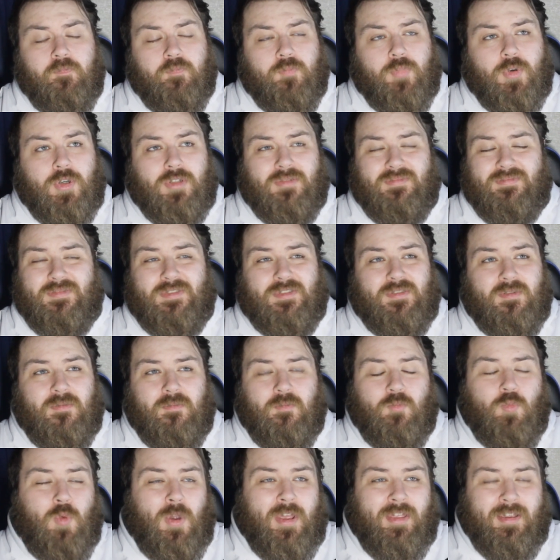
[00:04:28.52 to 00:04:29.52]
But
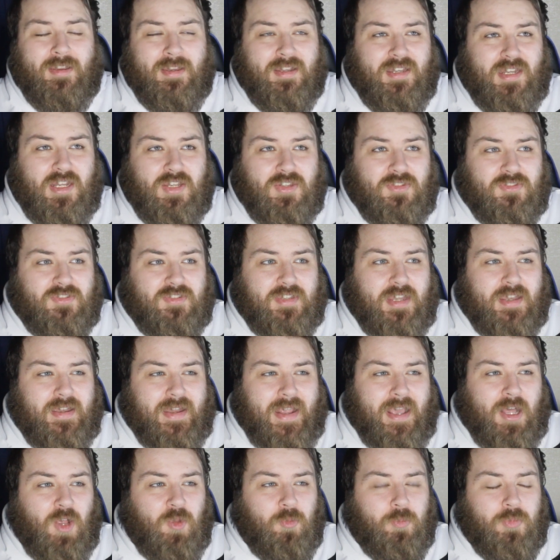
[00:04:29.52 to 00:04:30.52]
weather conditions didn't
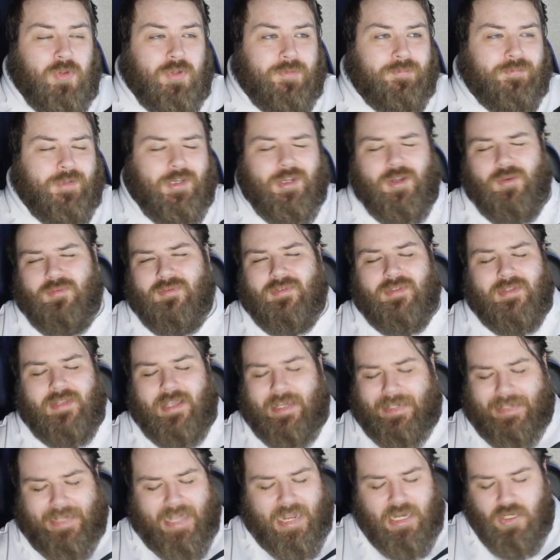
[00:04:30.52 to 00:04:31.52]
help, and, the
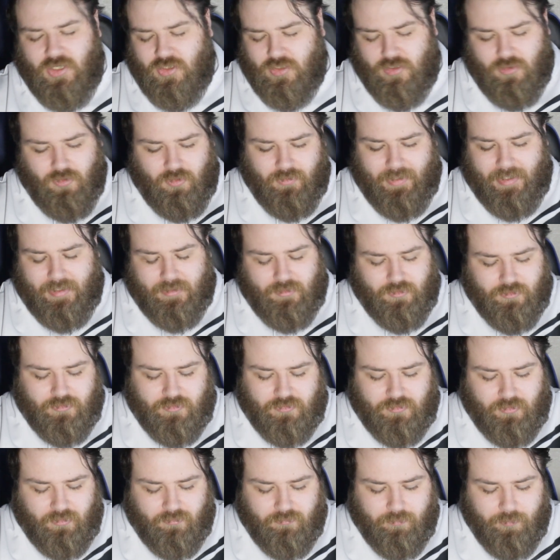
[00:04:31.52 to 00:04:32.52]
occasion, all that good
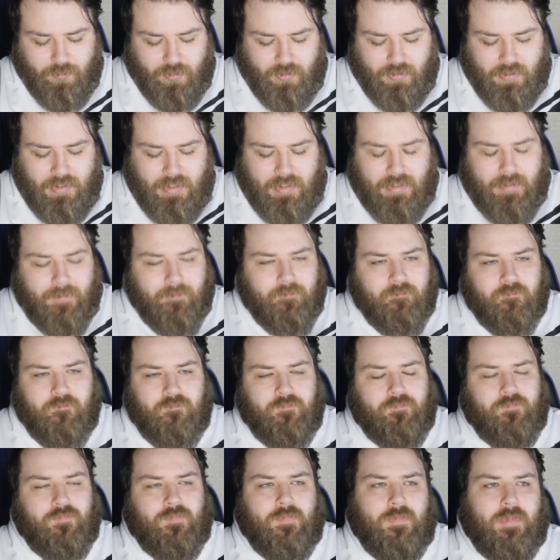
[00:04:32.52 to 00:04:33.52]
stuff. But
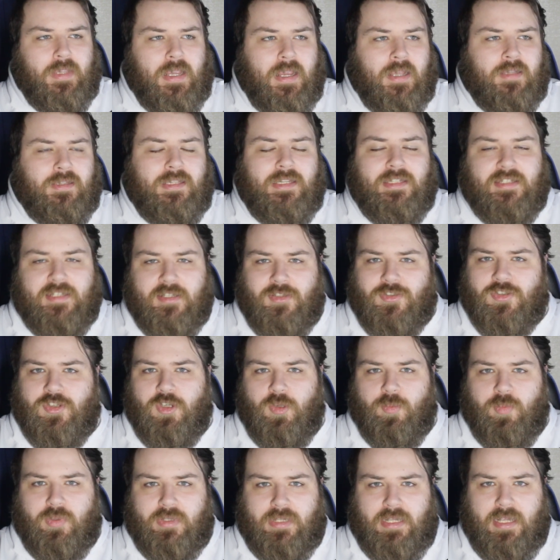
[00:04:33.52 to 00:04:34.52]
at least in
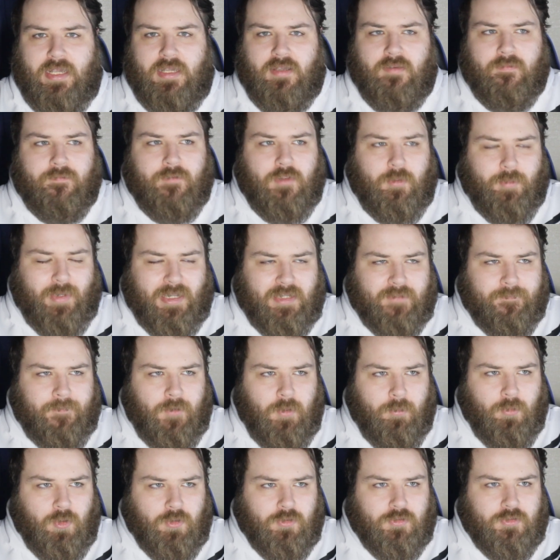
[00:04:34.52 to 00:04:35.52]
Super League, for the past
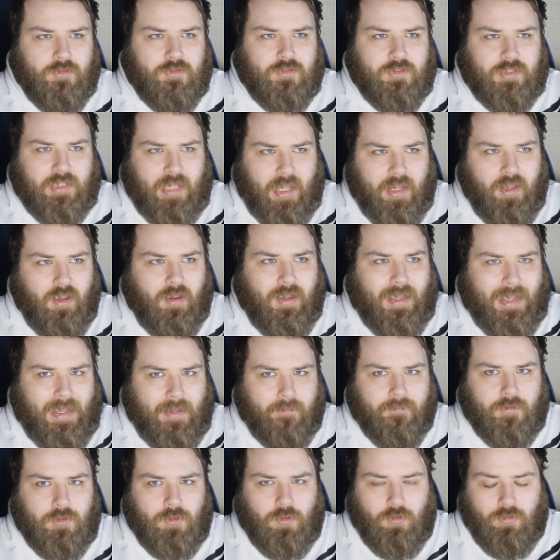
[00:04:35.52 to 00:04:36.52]
few months, KR
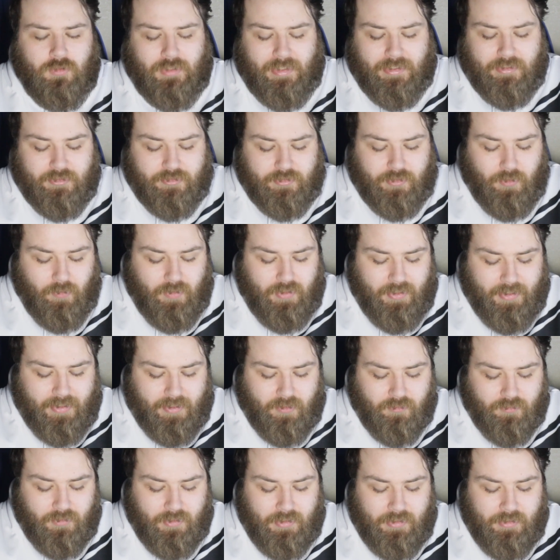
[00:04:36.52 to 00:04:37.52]
haven't looked like slowing
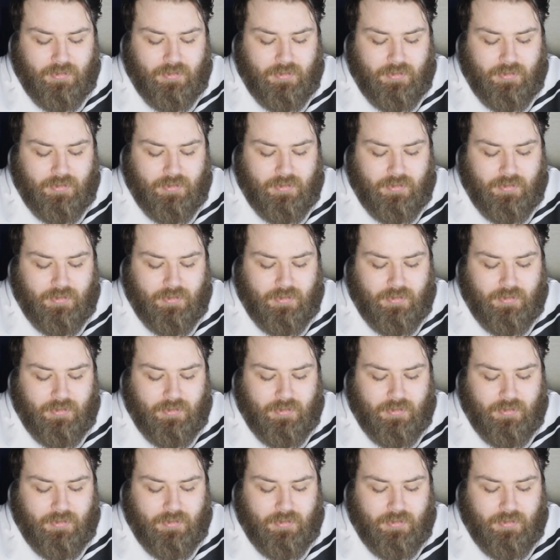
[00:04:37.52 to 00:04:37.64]
down.